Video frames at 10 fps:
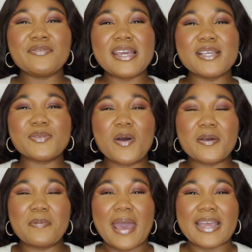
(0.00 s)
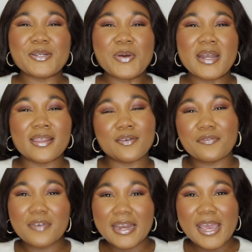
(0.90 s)
lovelies, welcome back to another
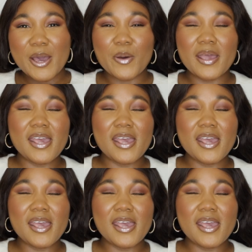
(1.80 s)
video.